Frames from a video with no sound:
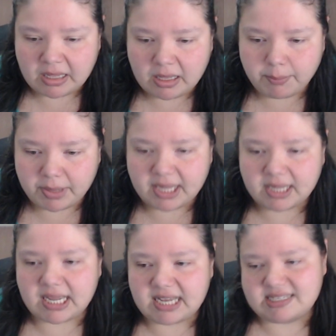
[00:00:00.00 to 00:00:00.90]
But
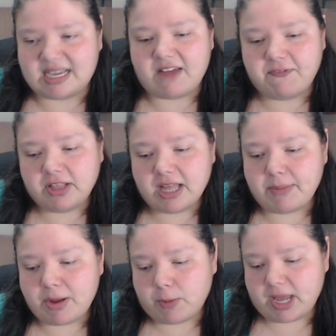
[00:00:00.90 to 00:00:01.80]
like I said, I feel like
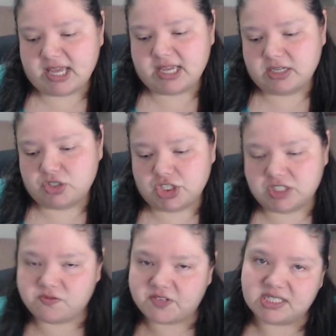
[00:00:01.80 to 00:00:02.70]
my weight is
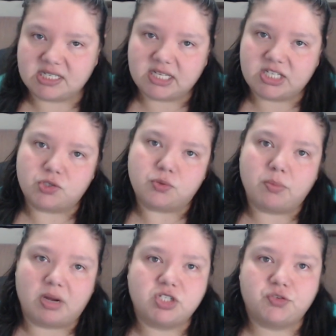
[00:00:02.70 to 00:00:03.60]
just physically too
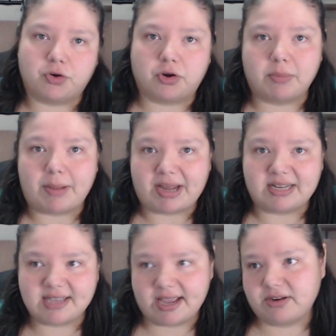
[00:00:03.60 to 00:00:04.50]
much for my body
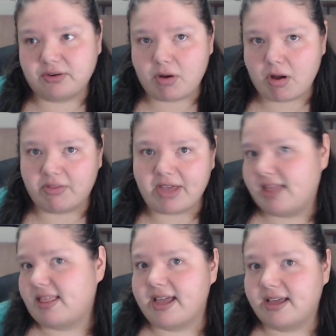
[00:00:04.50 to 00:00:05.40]
to handle all that,
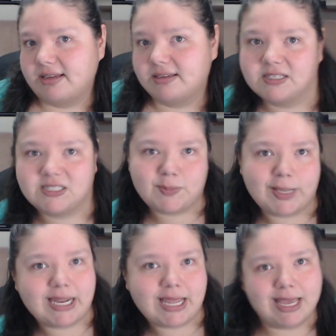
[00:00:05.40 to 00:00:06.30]
like,
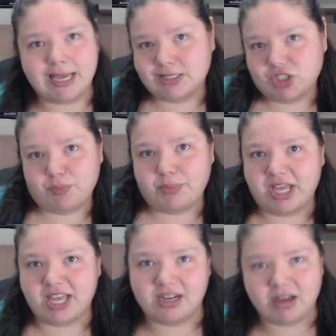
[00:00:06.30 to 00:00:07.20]
spinning and
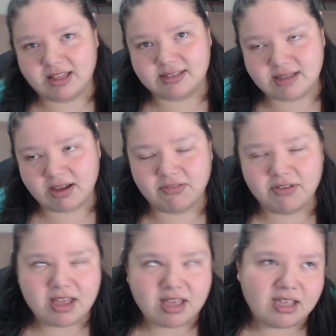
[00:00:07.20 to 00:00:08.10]
jumping and all that stuff.
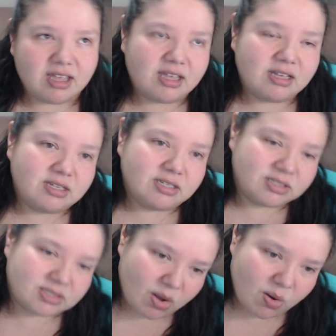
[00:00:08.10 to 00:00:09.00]

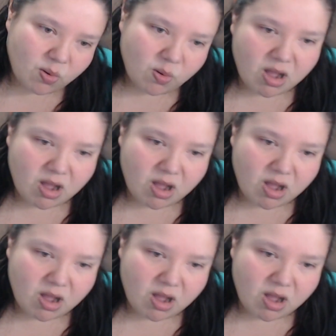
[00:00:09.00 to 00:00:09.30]
So,